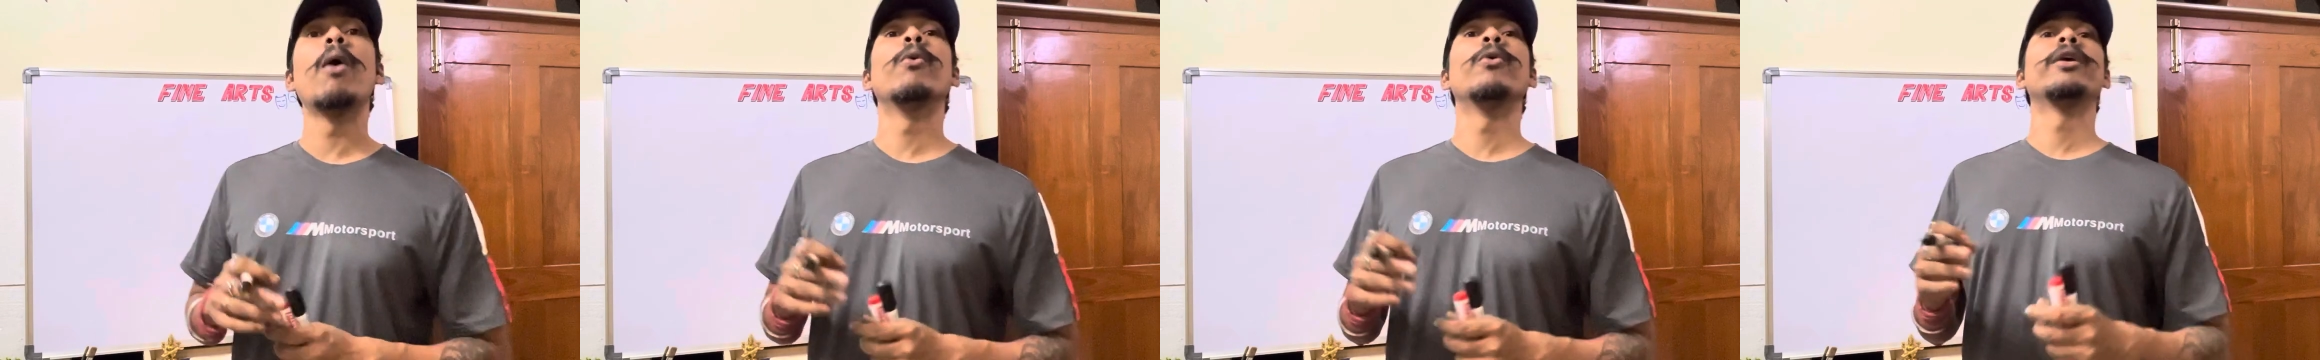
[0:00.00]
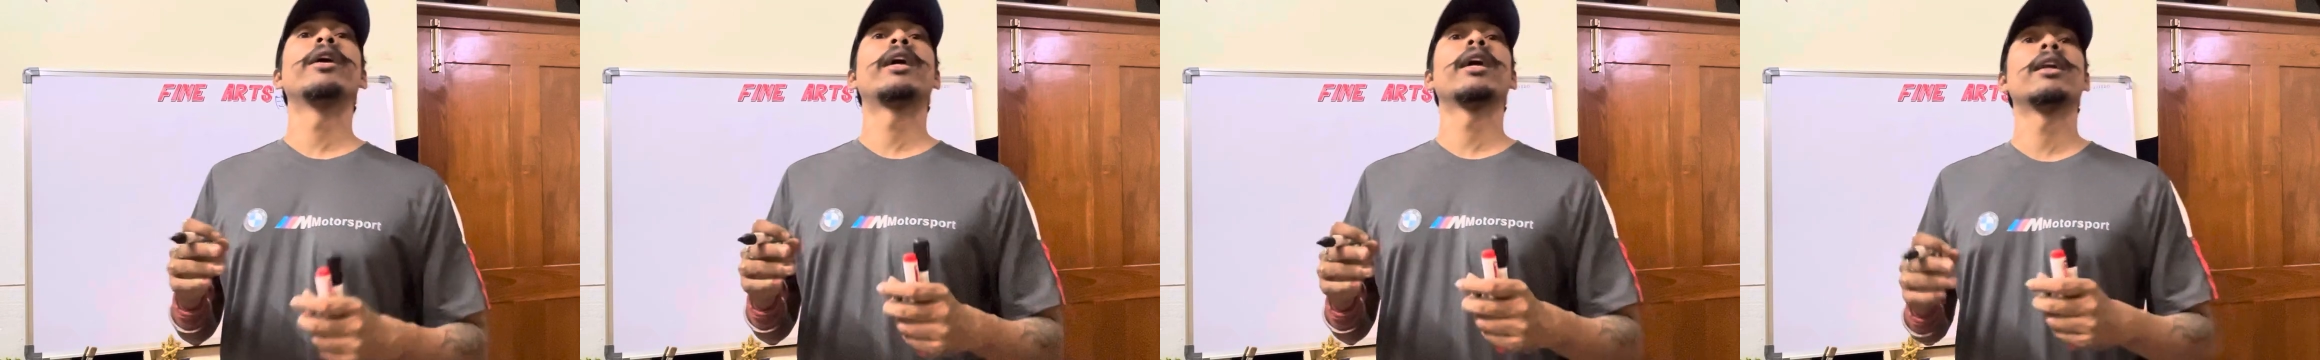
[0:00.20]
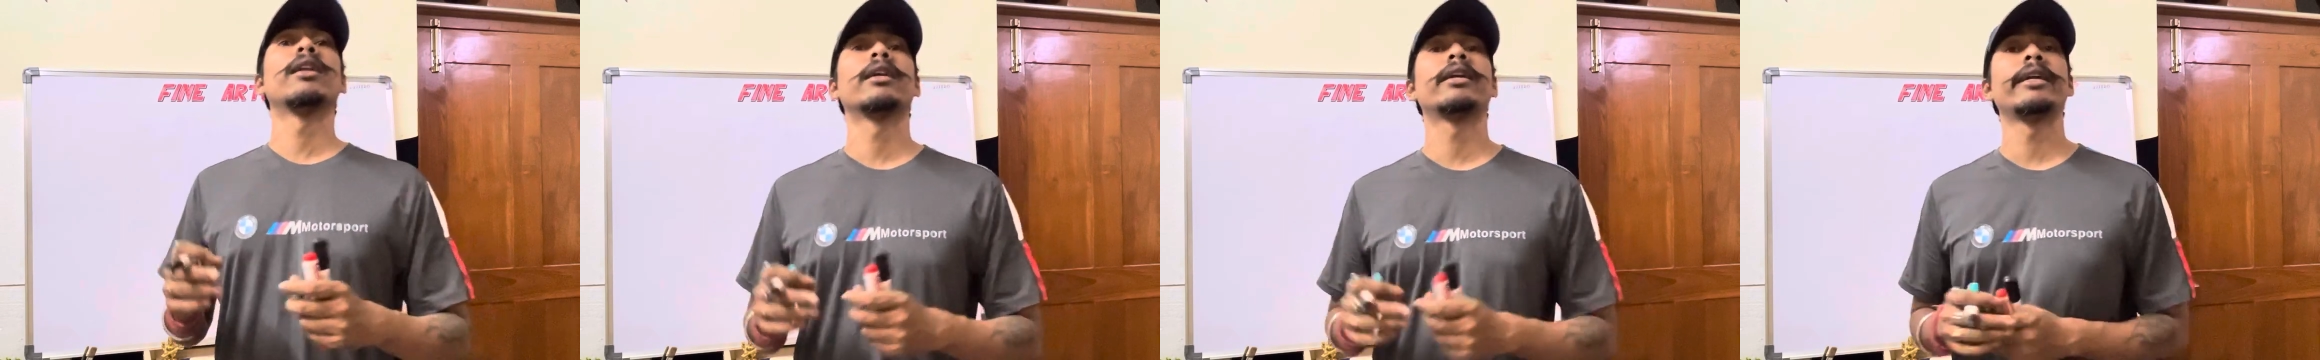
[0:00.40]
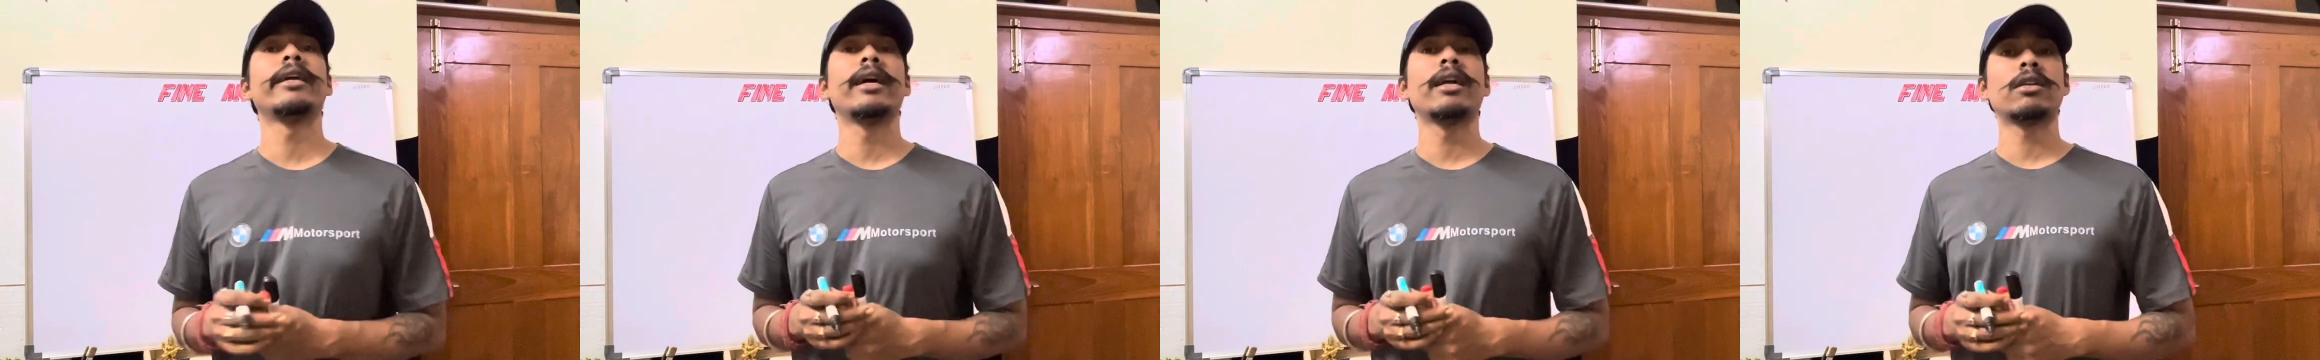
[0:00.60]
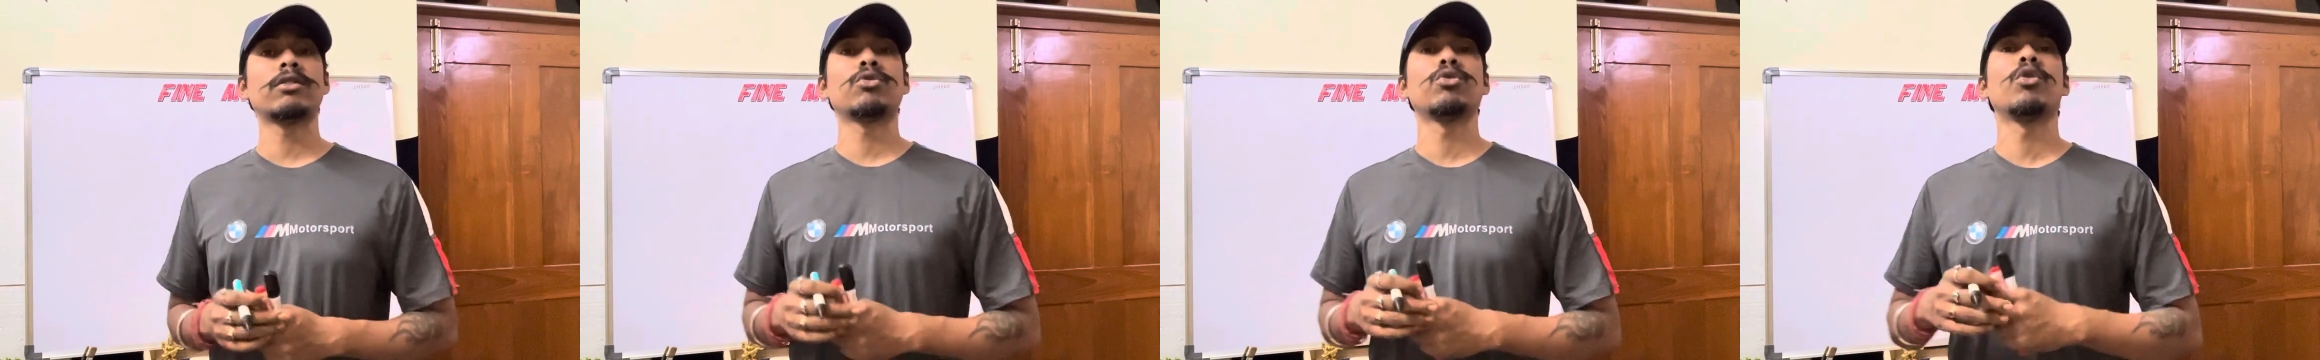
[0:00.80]
we can
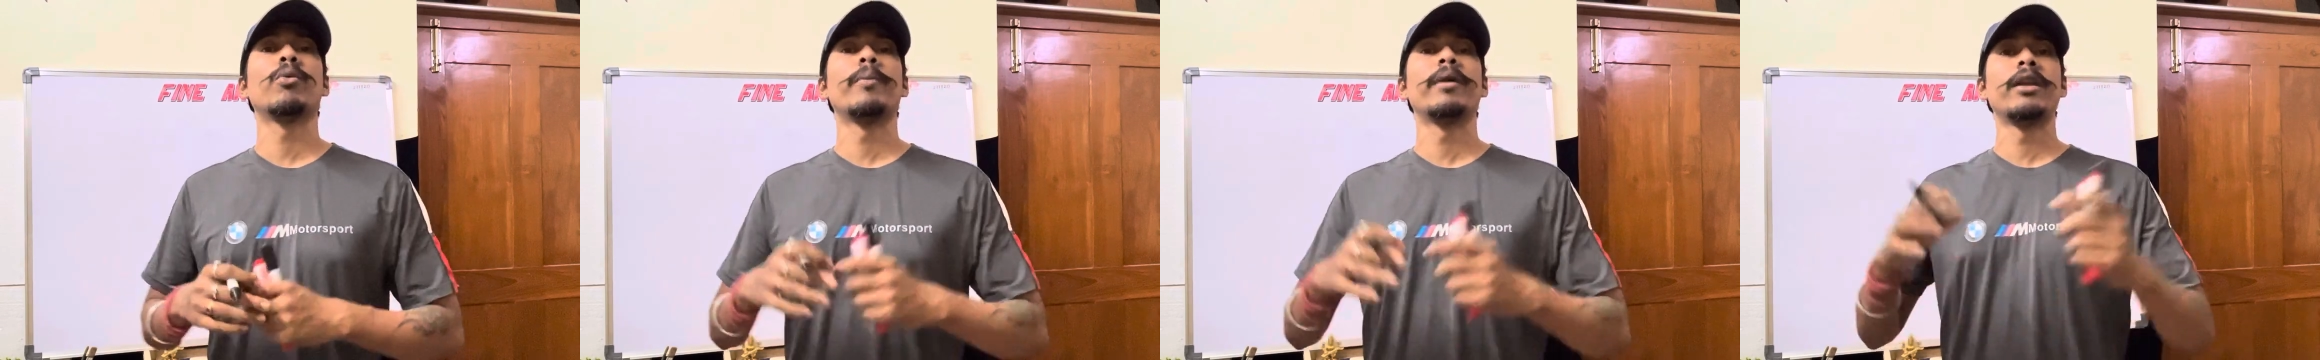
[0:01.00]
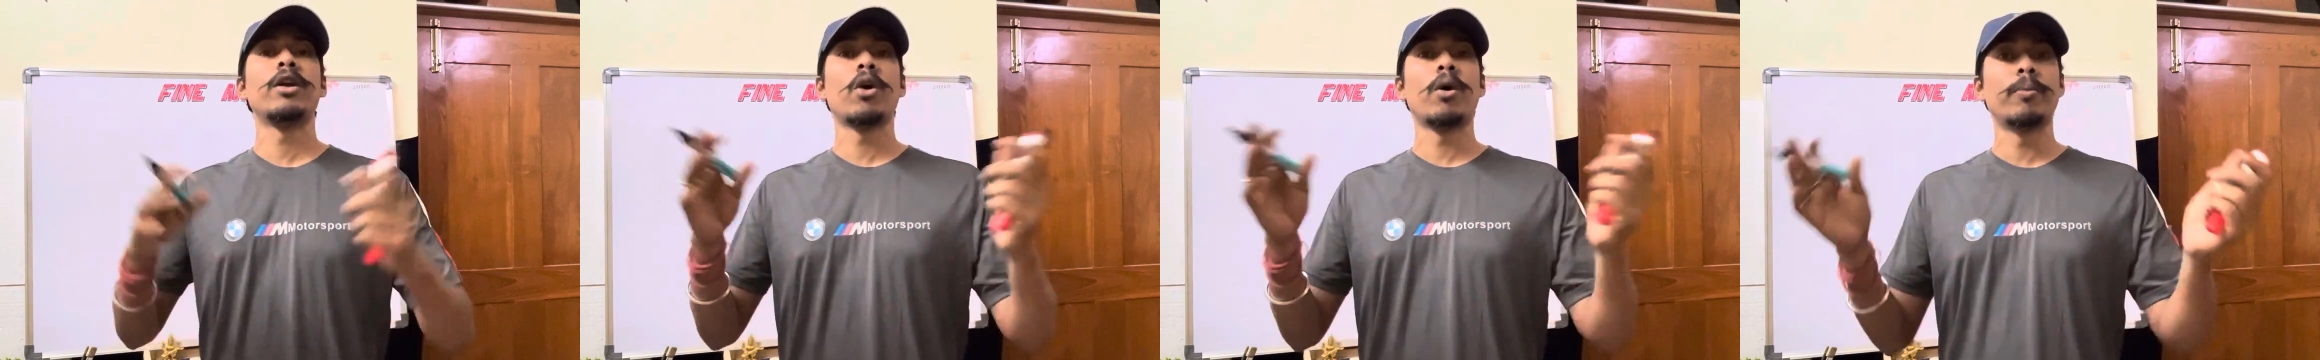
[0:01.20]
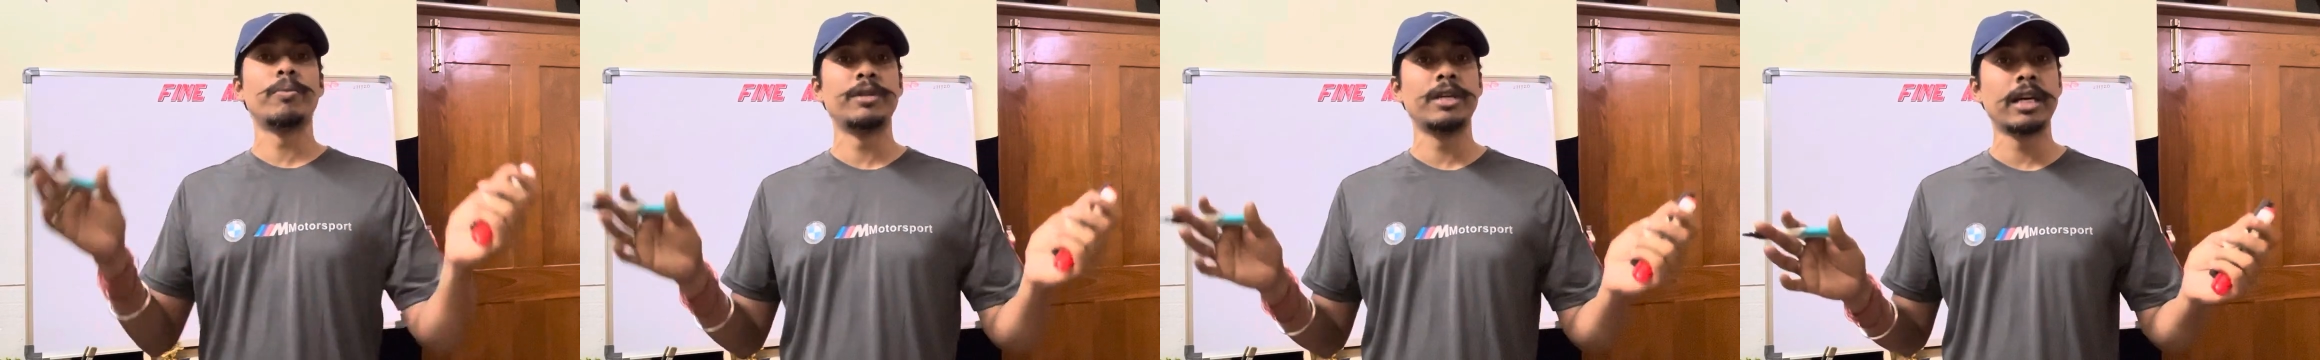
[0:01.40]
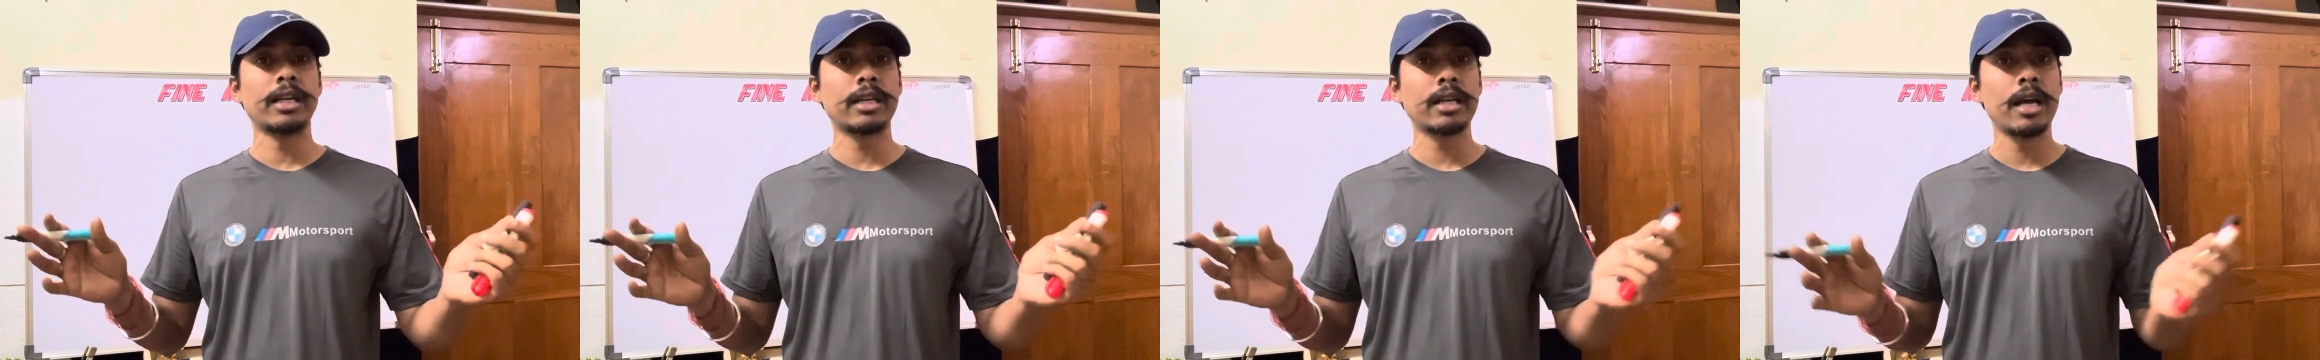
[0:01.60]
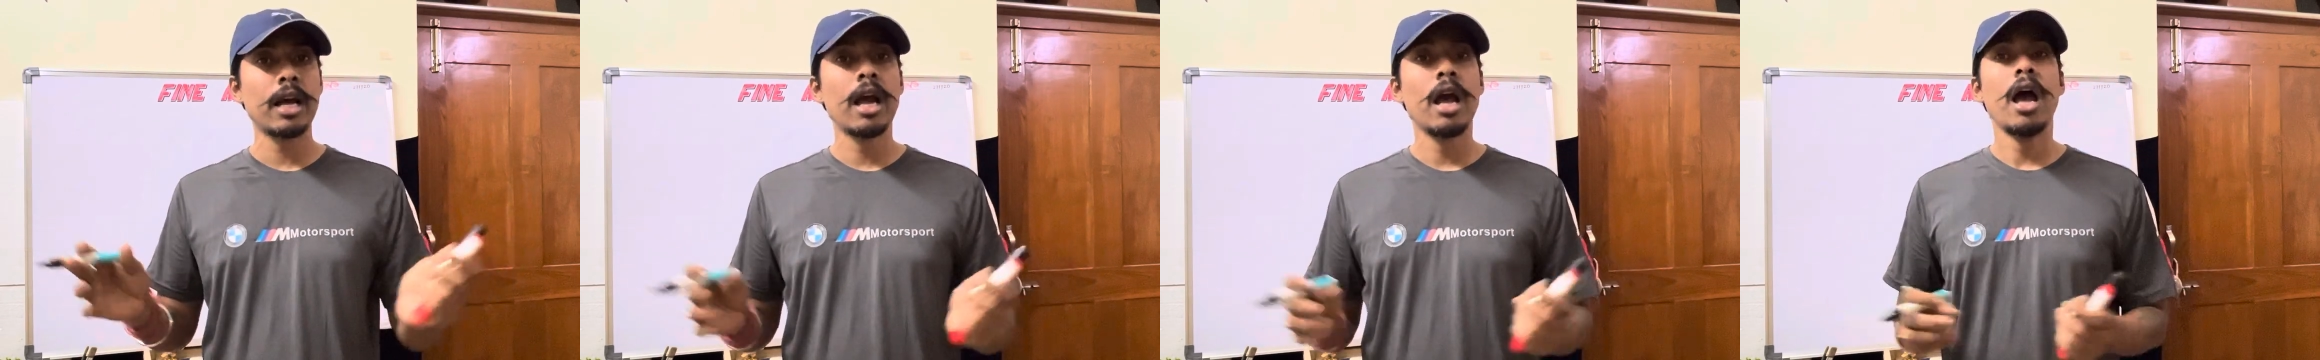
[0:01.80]
create so many objects